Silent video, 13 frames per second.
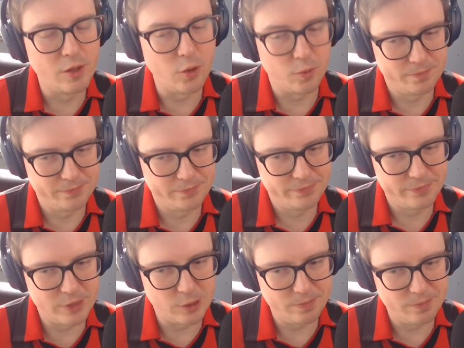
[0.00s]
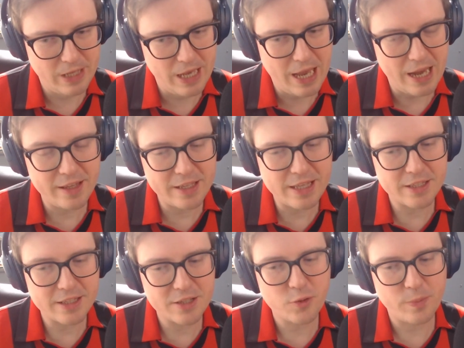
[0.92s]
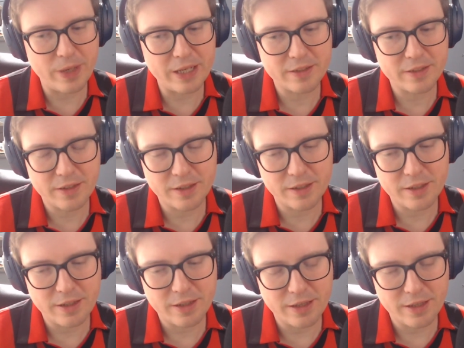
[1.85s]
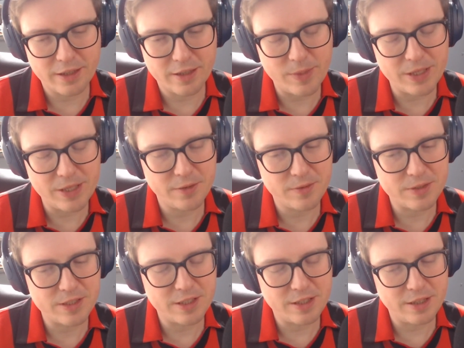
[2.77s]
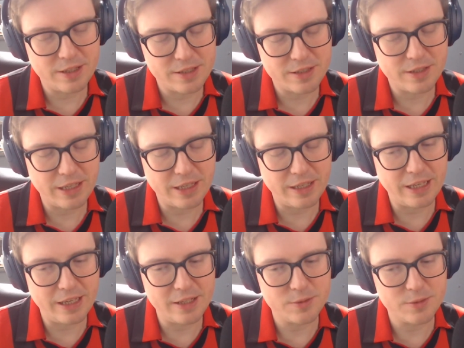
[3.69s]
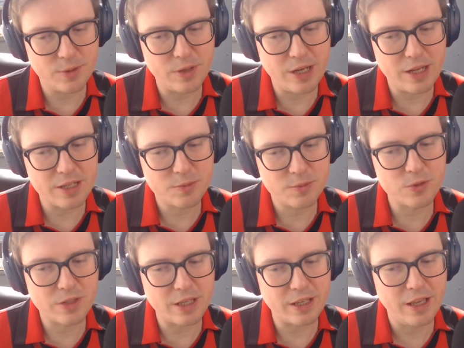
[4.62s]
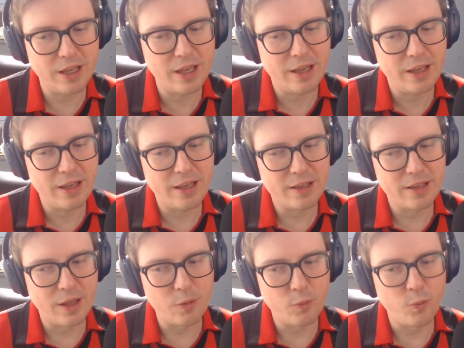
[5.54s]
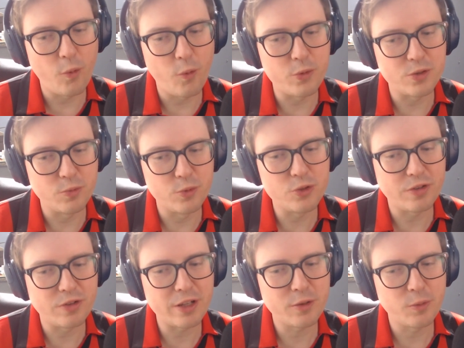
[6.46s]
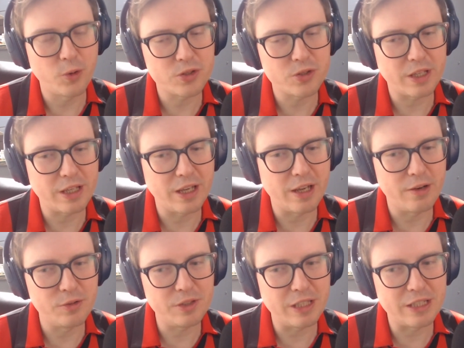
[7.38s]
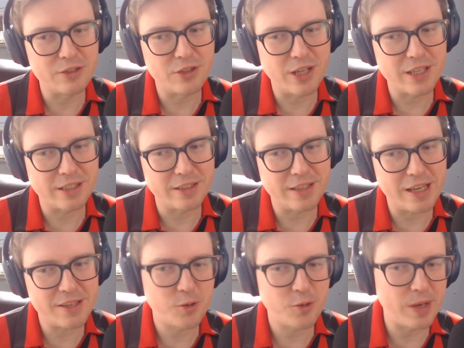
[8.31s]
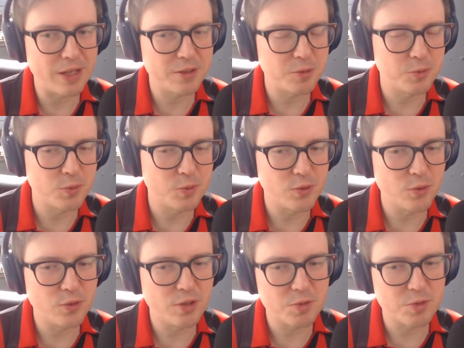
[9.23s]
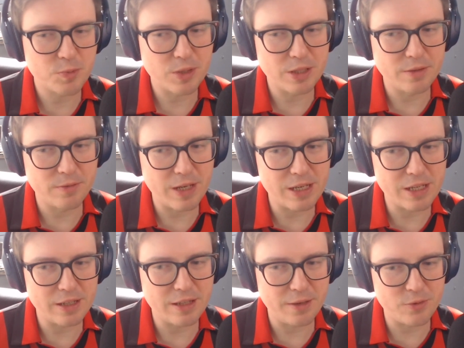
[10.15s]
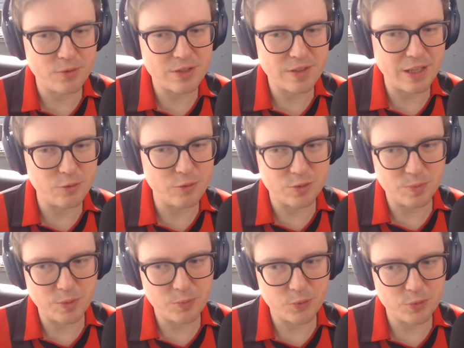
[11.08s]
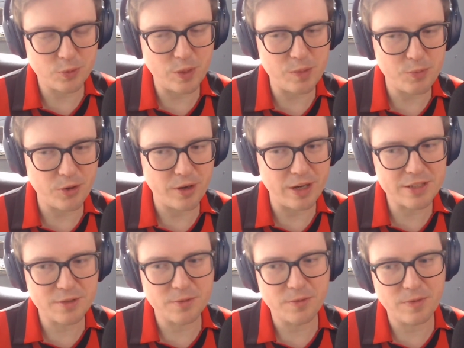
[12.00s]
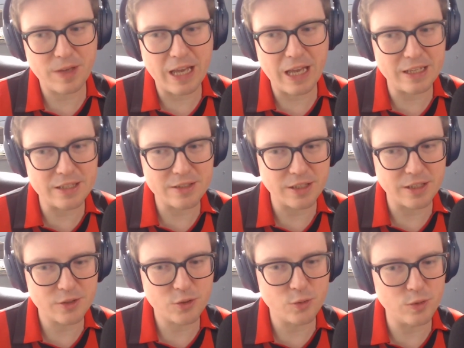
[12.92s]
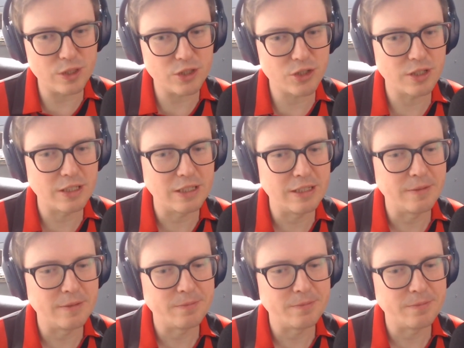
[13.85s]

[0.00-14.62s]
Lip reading: No. And I think that does go back to the competitiveness, this thing again as well. And I suppose like what would you rather watch, like a really interesting tactical battle between 2 teams playing very different styles but both quite progressive, and it's like 2 each,